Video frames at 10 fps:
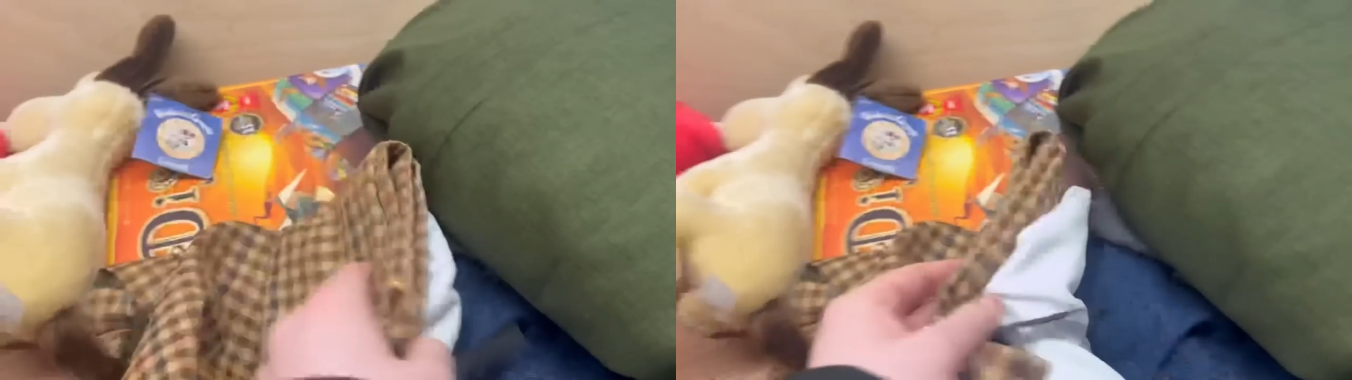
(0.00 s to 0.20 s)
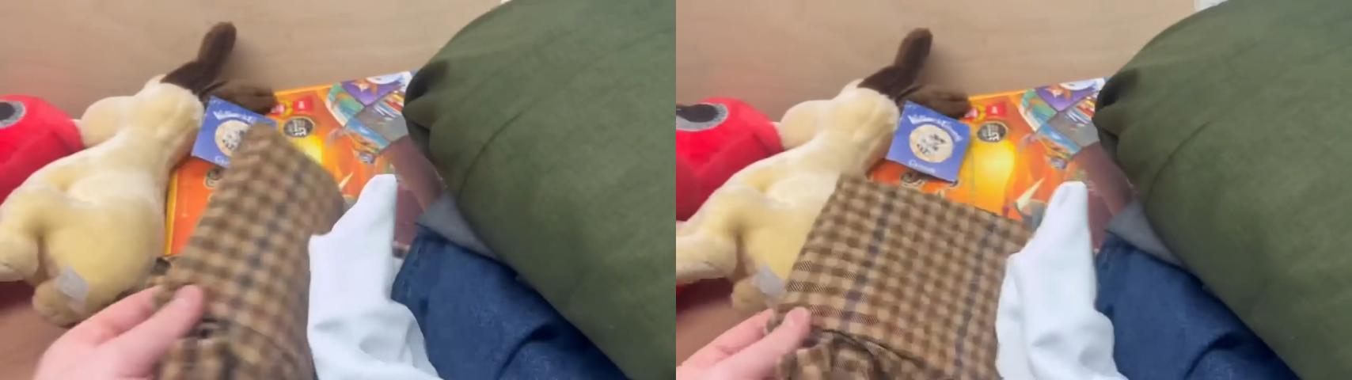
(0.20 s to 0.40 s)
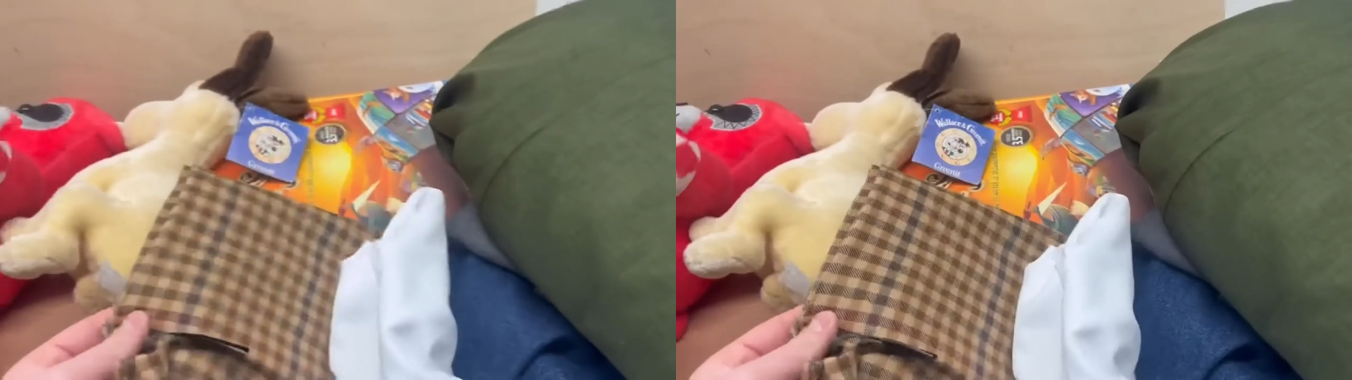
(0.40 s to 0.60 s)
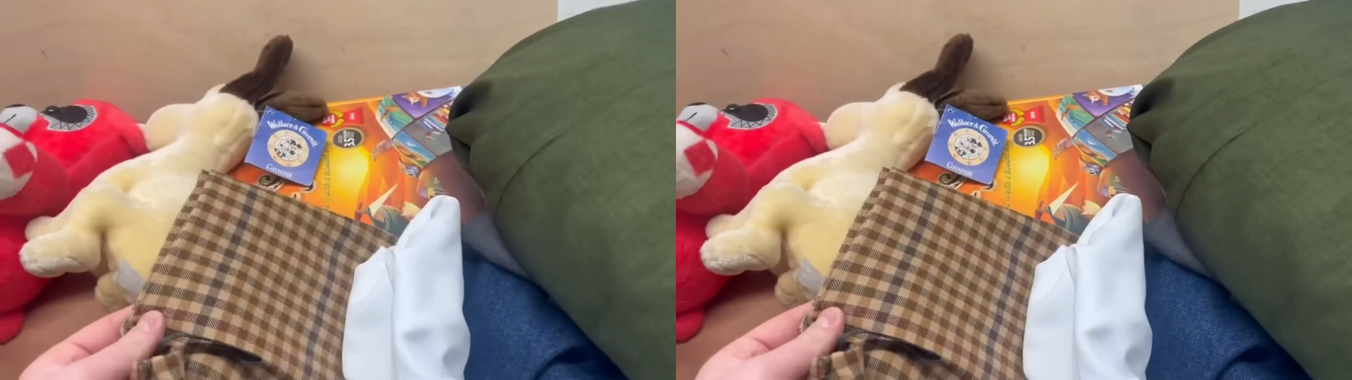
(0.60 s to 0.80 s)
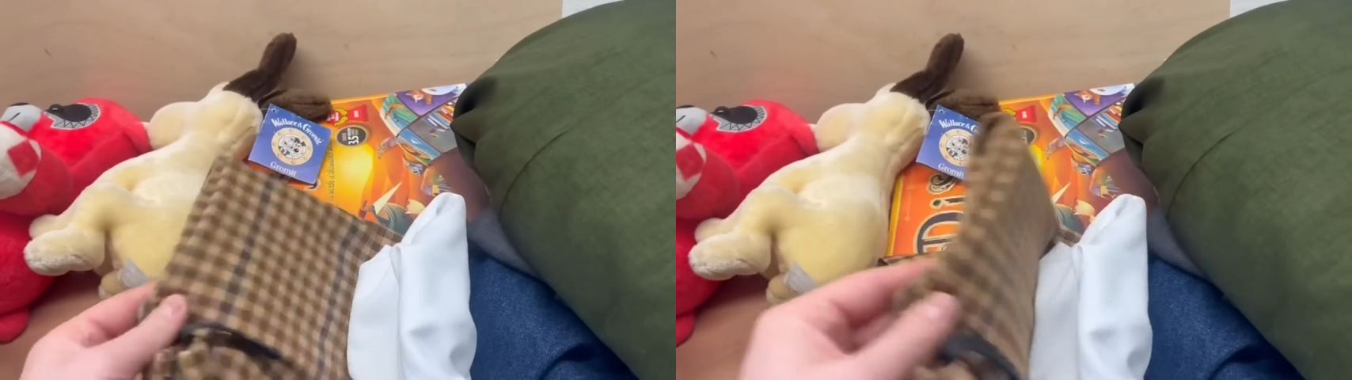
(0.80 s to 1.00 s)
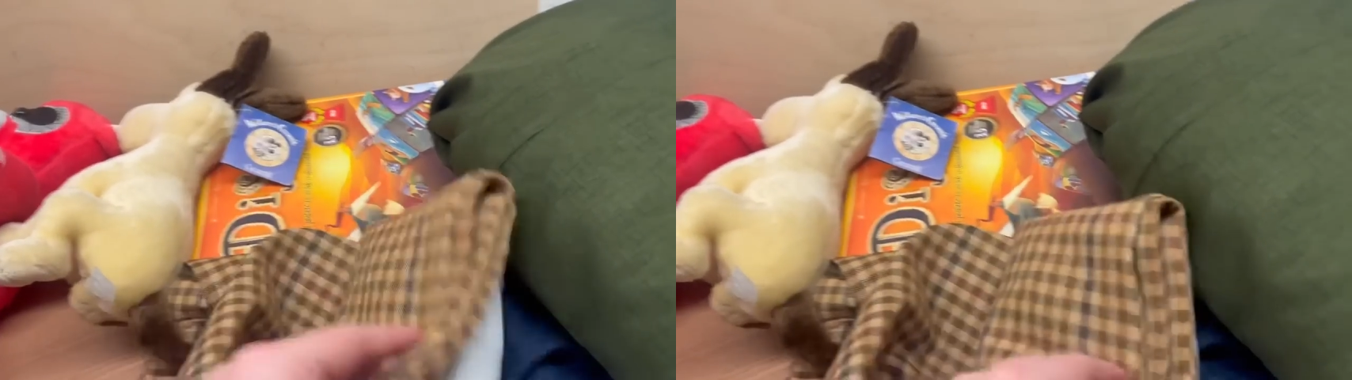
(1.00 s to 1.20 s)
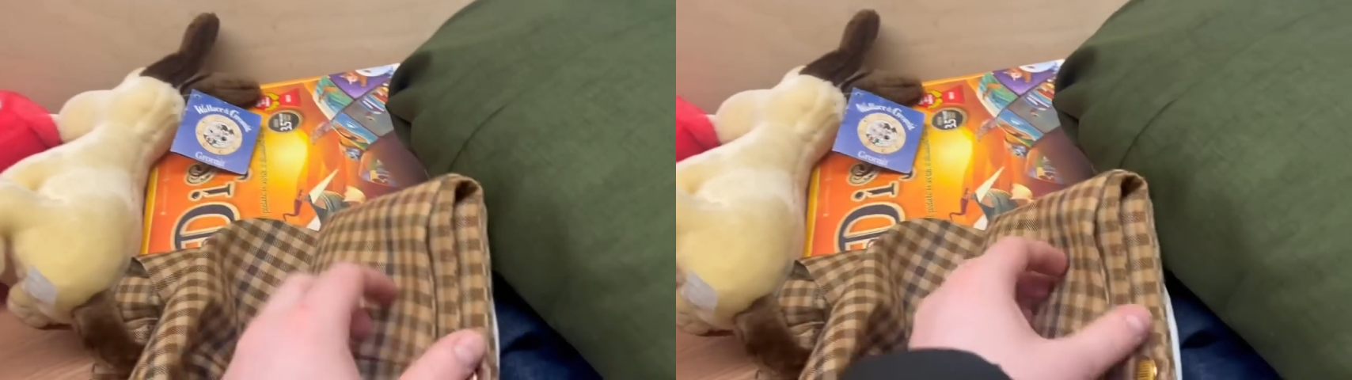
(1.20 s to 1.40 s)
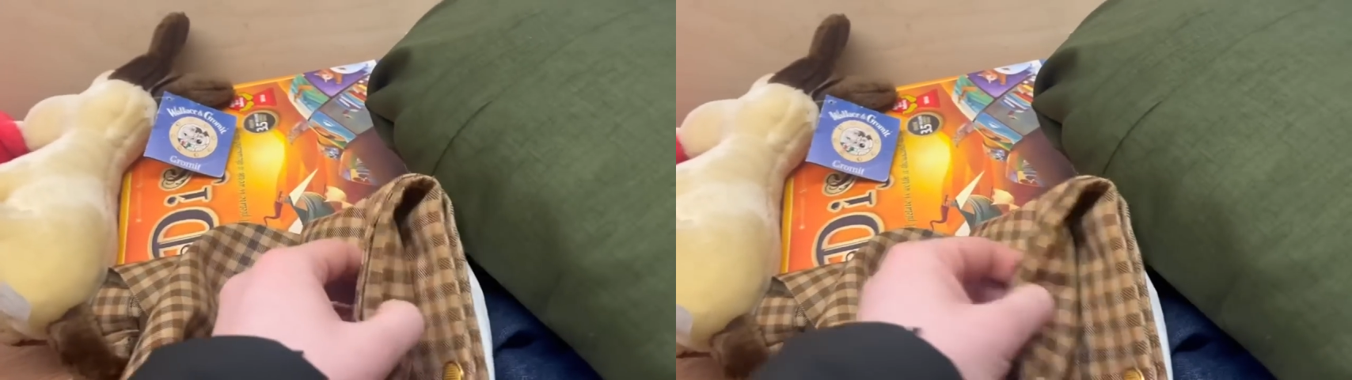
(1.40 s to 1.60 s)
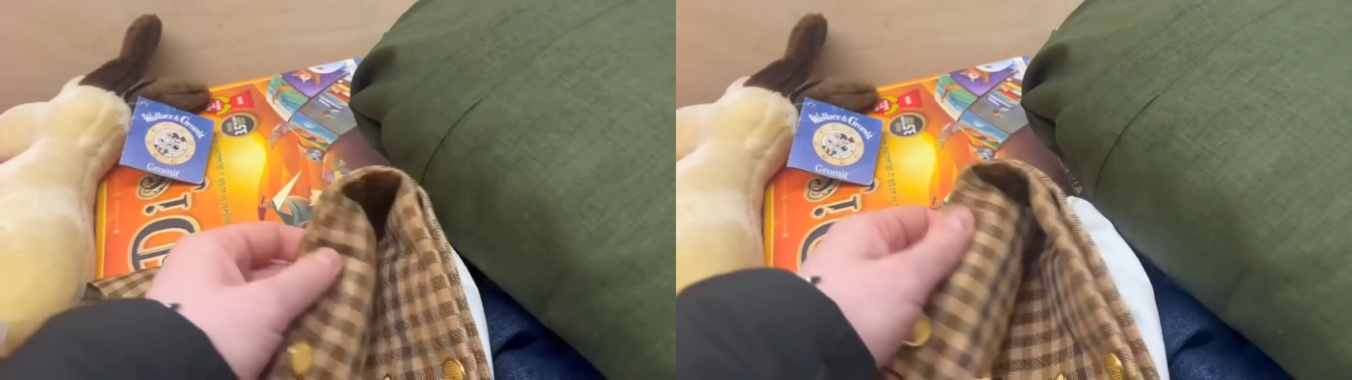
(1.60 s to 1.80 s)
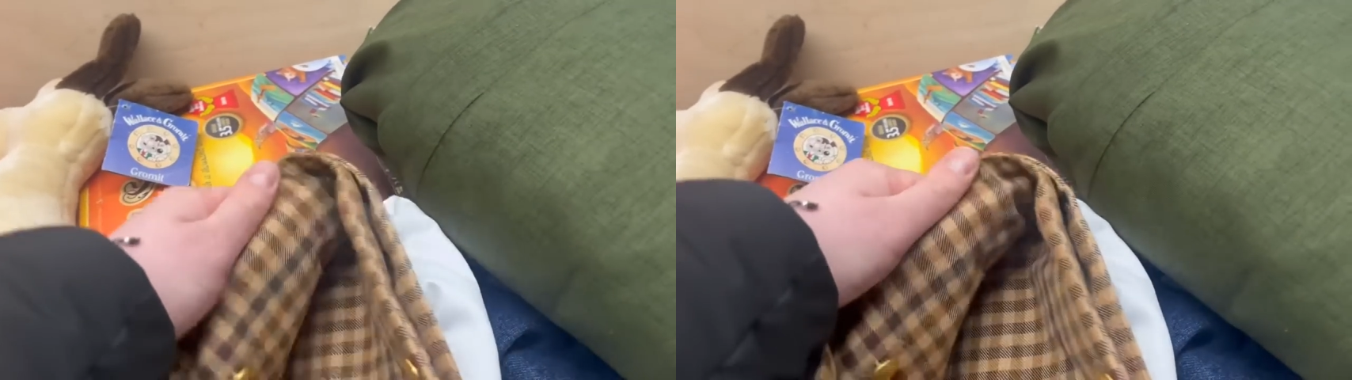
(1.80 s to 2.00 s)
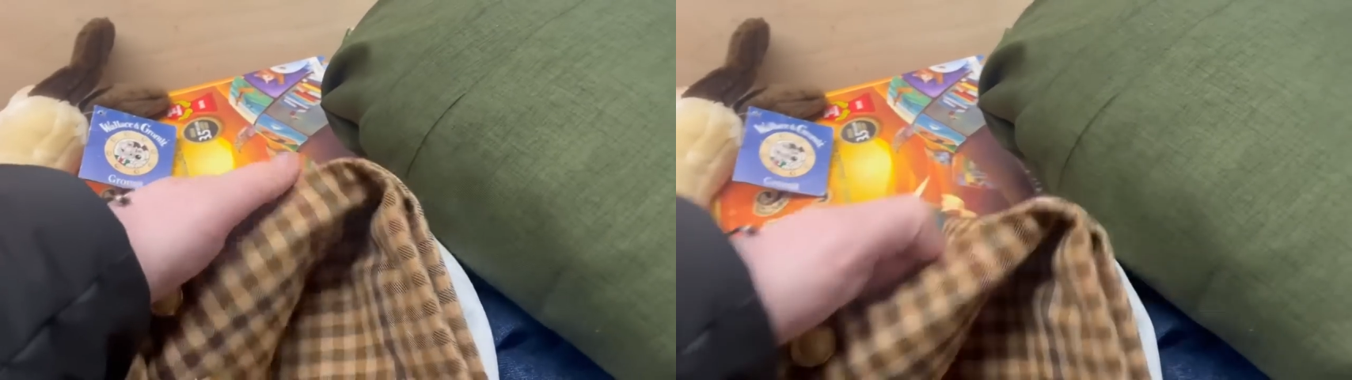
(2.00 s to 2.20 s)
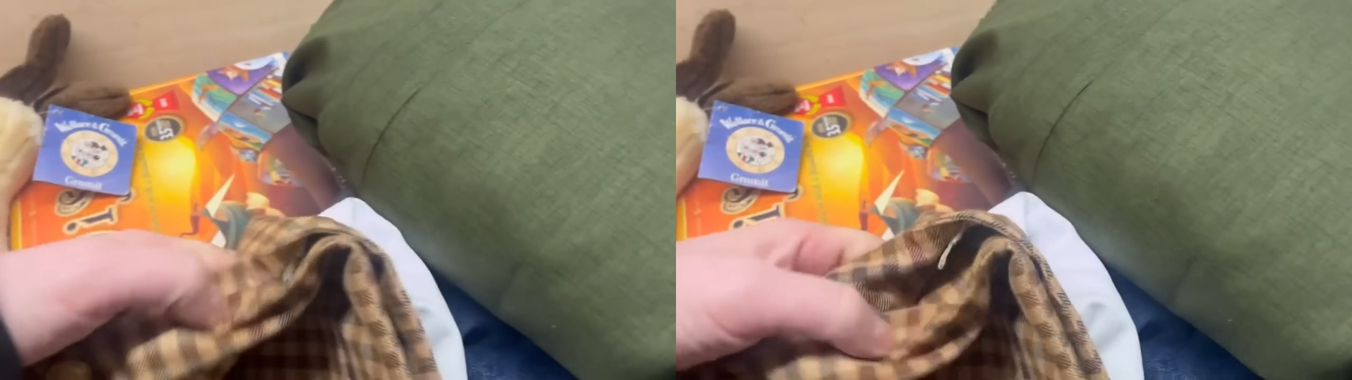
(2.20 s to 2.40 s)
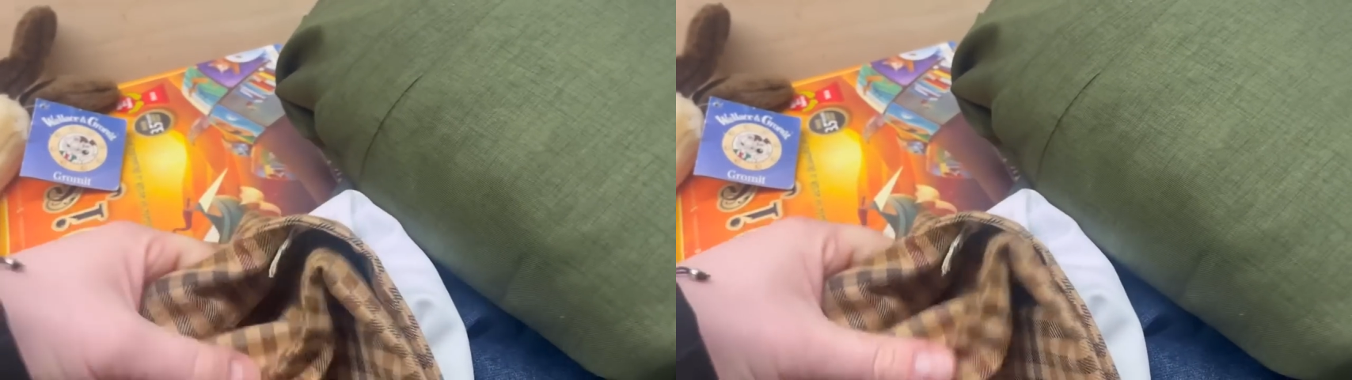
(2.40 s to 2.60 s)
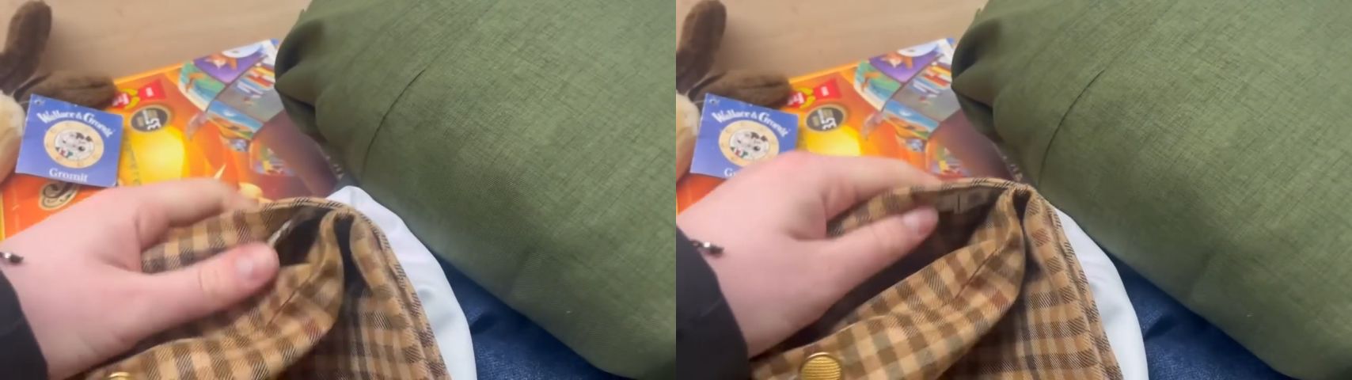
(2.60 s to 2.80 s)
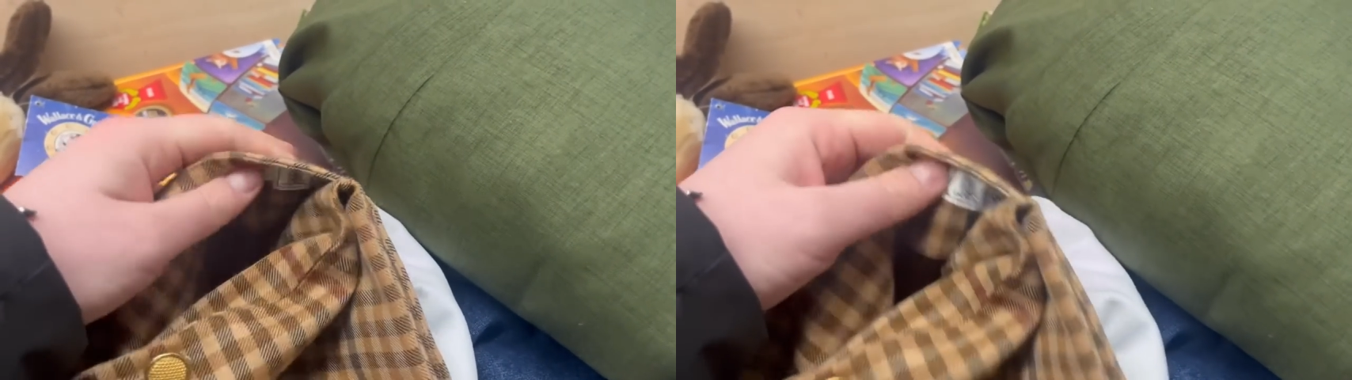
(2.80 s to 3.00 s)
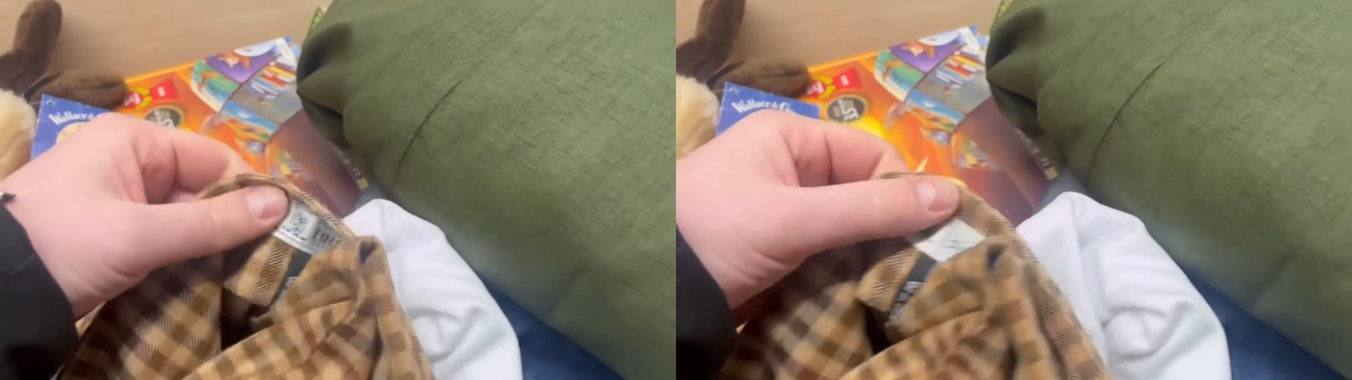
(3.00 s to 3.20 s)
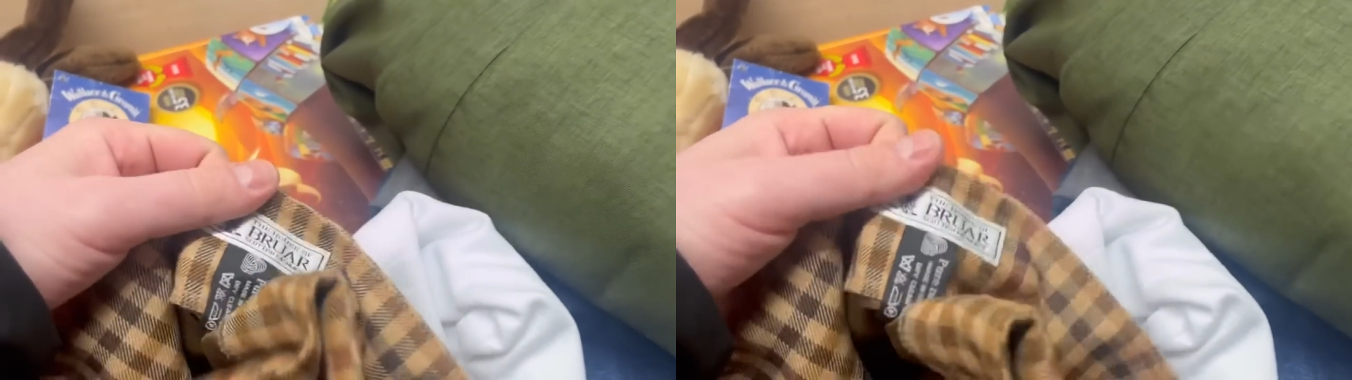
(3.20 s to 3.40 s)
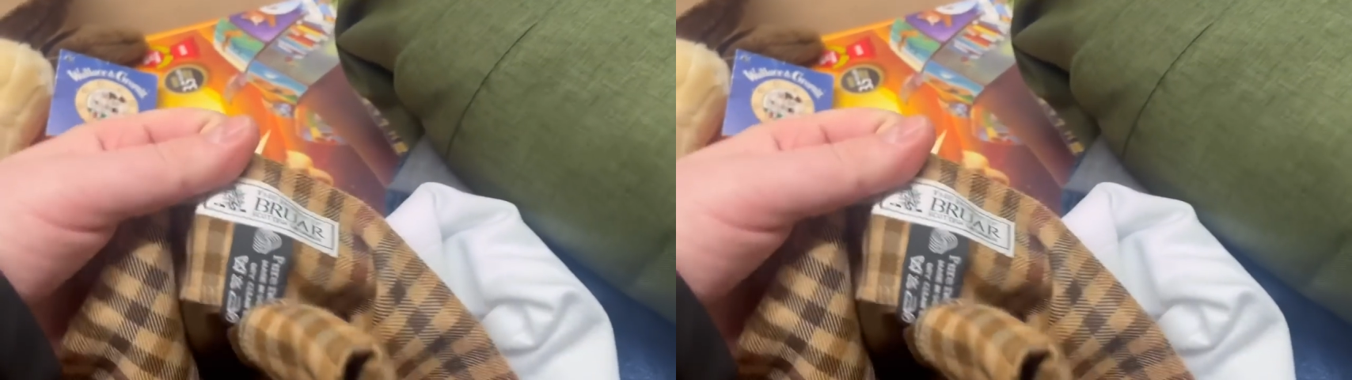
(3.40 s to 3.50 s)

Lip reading: [unreadable: no face in view]